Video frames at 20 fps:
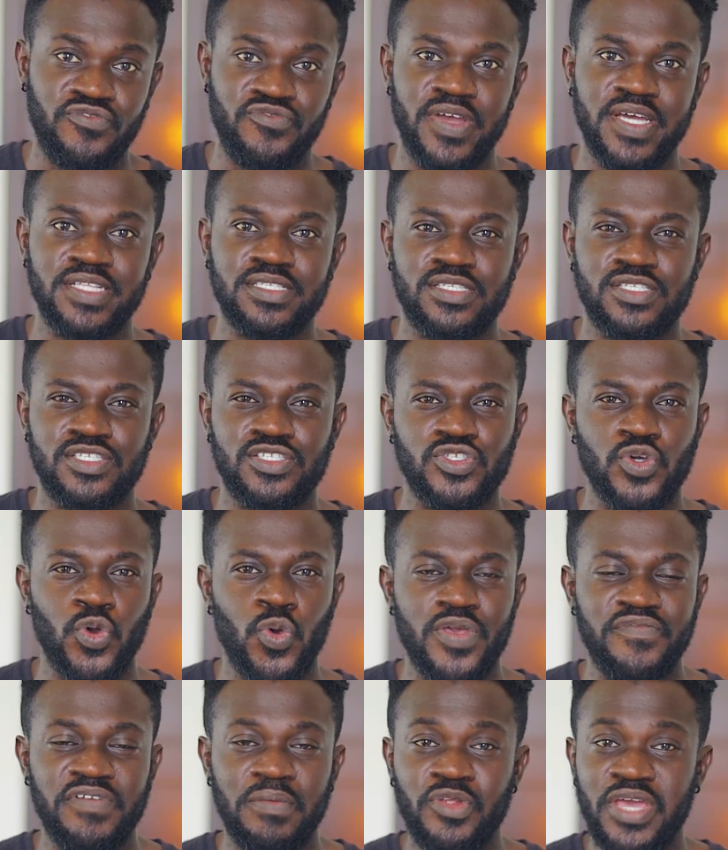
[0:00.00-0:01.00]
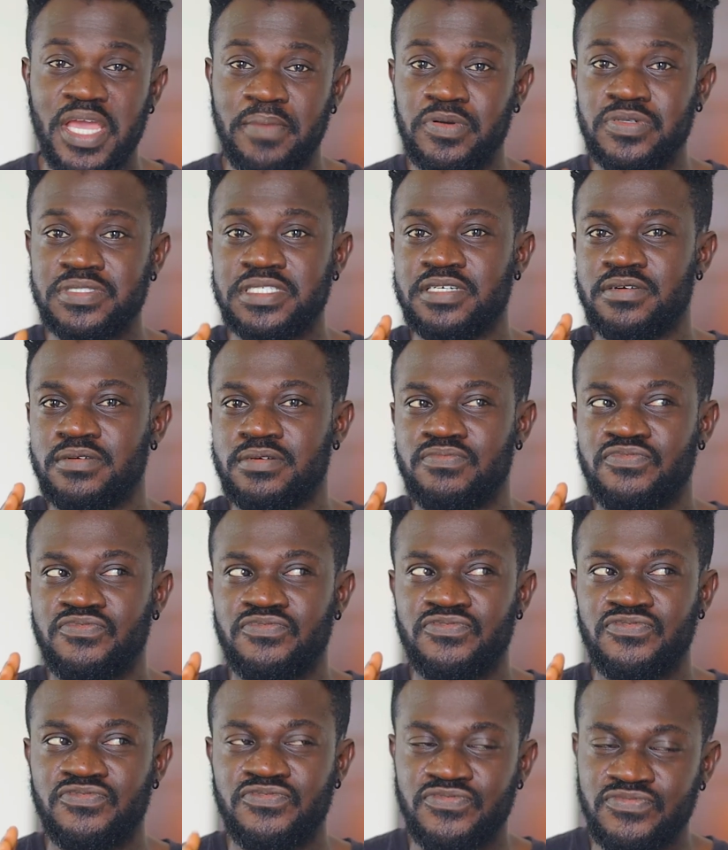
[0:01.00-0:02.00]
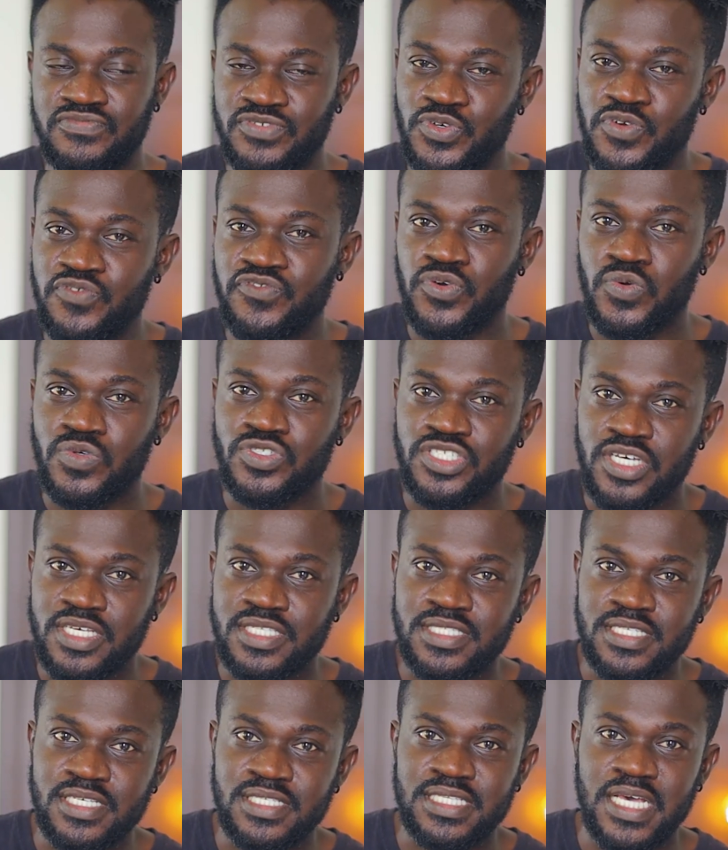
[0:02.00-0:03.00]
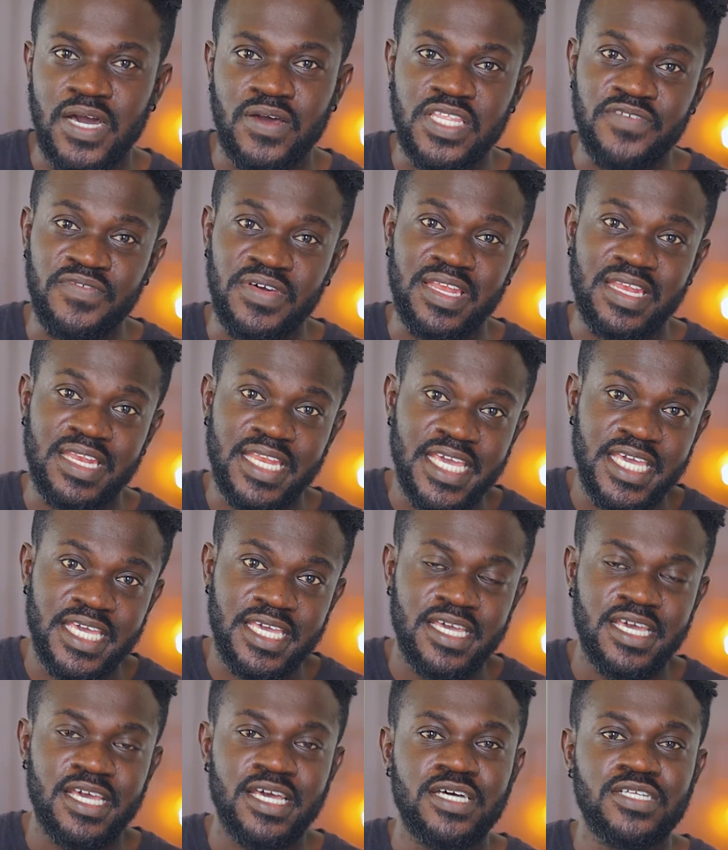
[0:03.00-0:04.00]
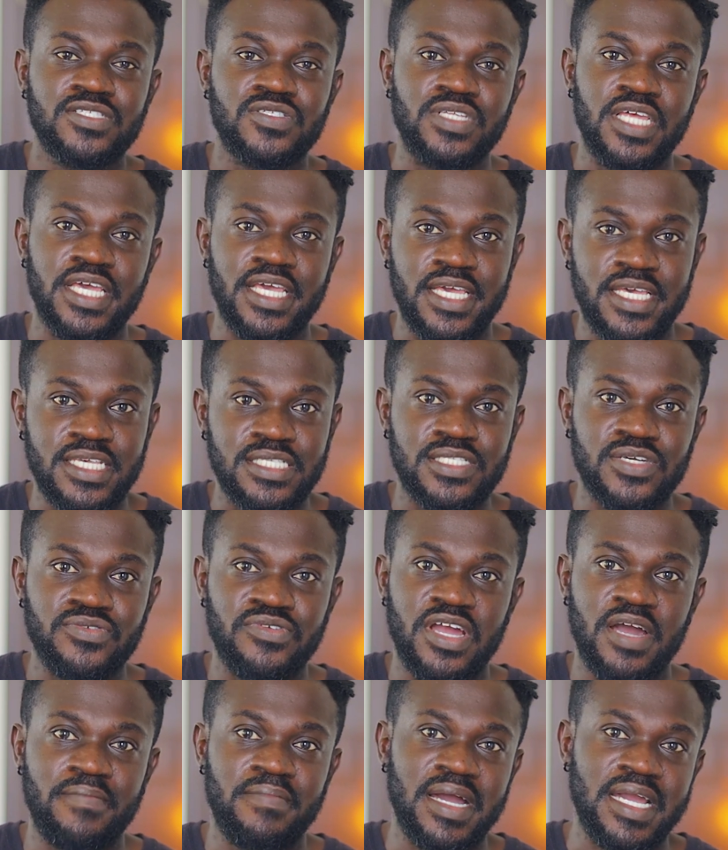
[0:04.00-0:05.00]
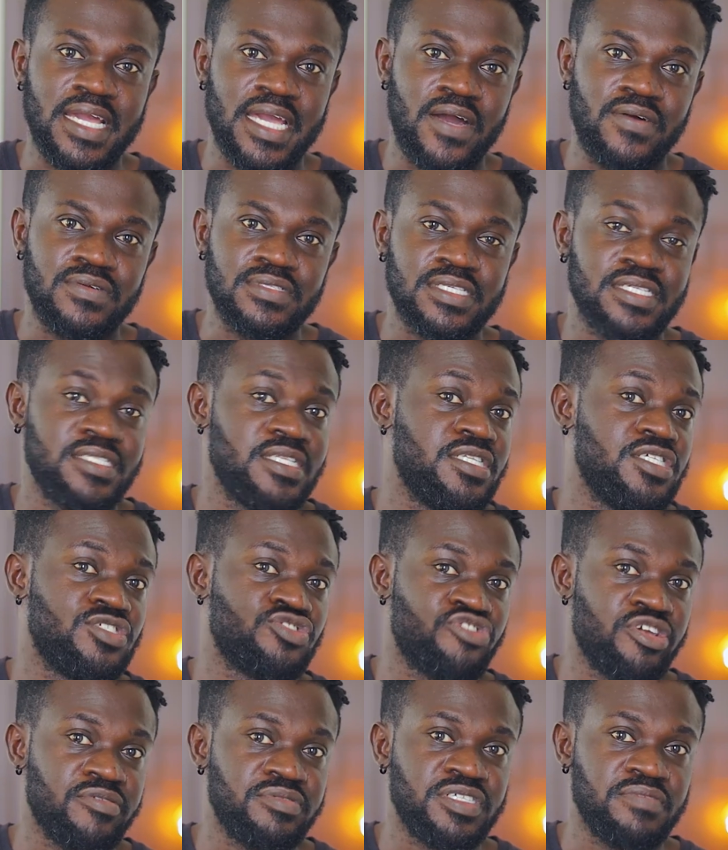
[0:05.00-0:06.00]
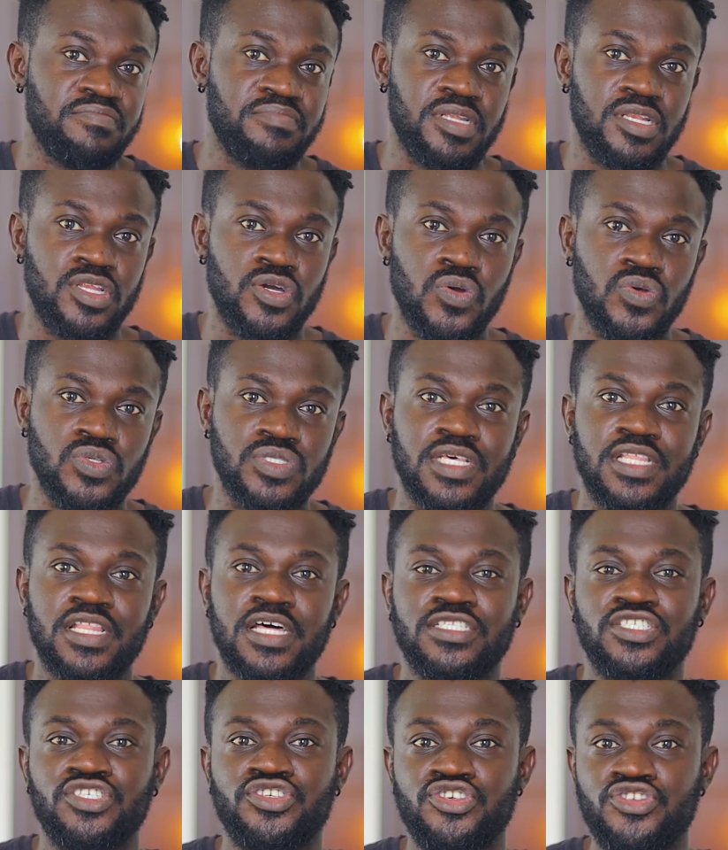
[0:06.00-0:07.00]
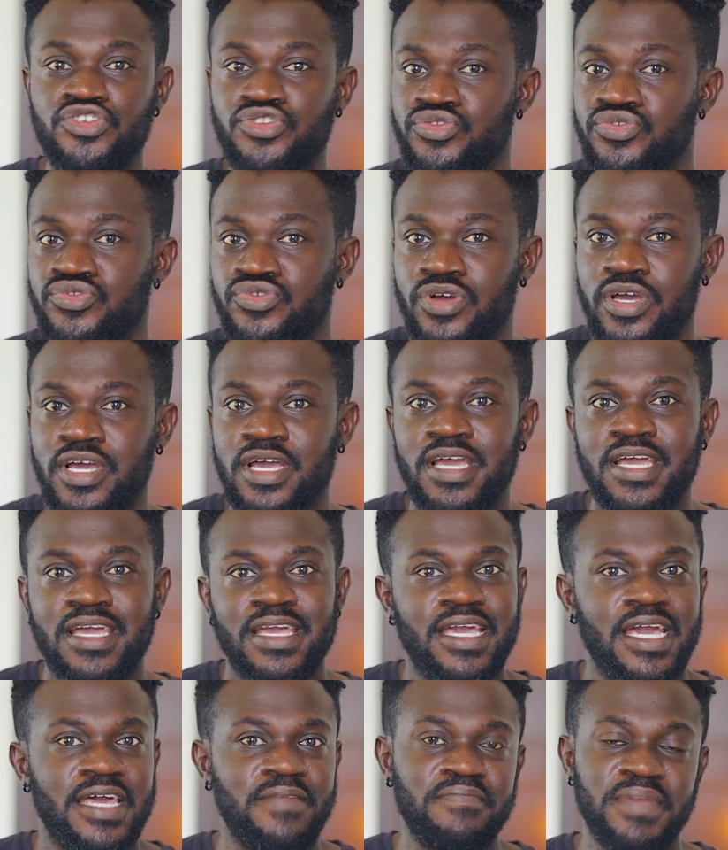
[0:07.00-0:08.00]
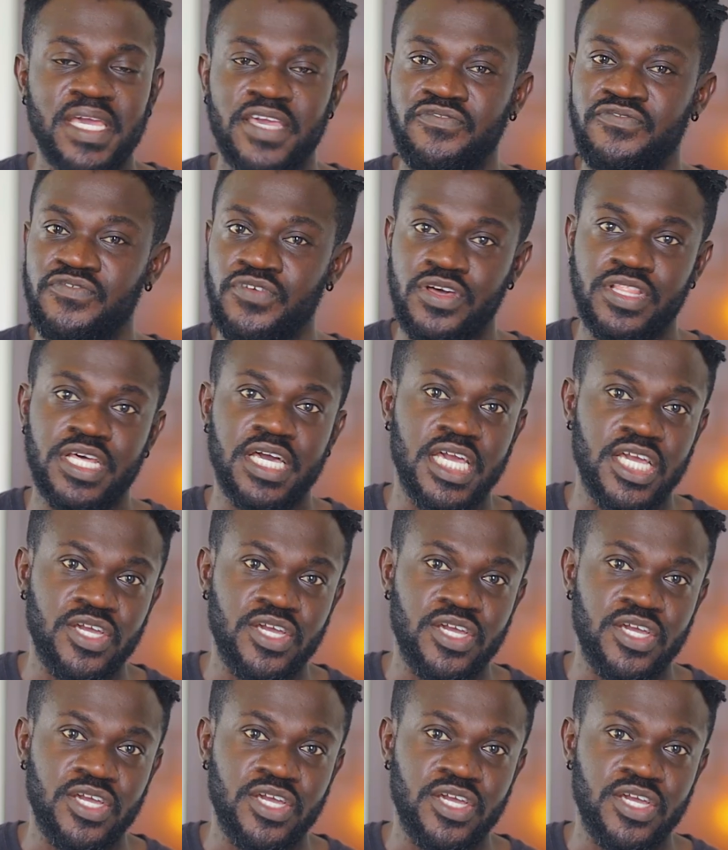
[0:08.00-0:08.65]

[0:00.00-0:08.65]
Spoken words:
friends. So if I'm not able to do full justice, I'll leave a link to the Instagram account in the description below so that you can make further